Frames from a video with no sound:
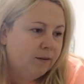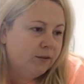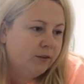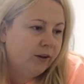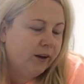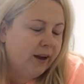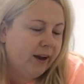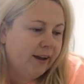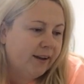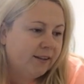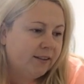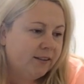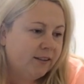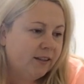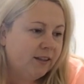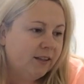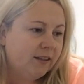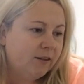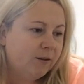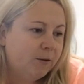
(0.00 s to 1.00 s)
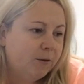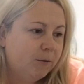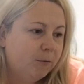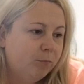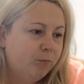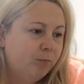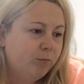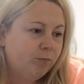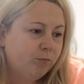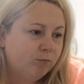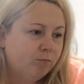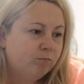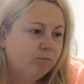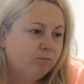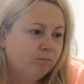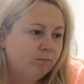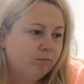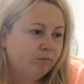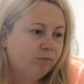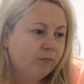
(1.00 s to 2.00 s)
So yes,
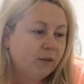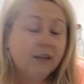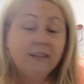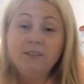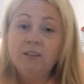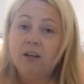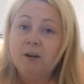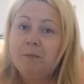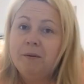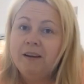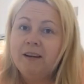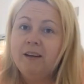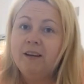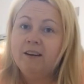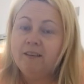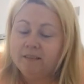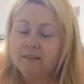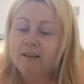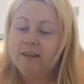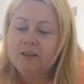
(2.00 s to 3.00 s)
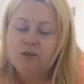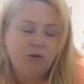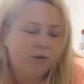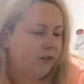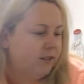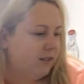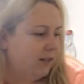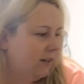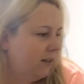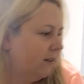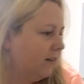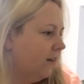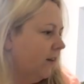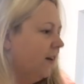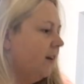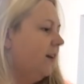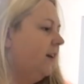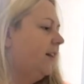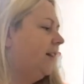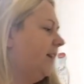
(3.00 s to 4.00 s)
it's going to be interesting.
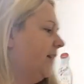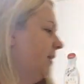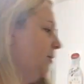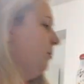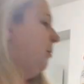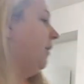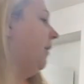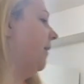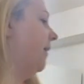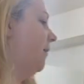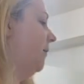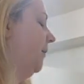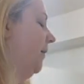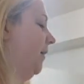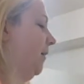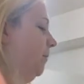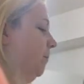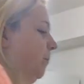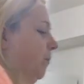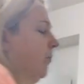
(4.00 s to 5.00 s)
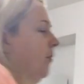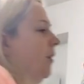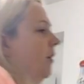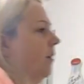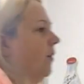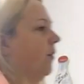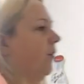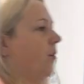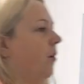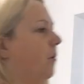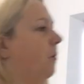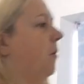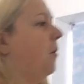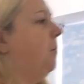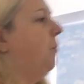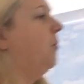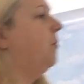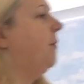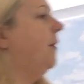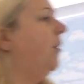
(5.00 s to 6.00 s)
Let's put it that way. So I'm
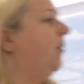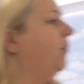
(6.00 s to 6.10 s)
going to put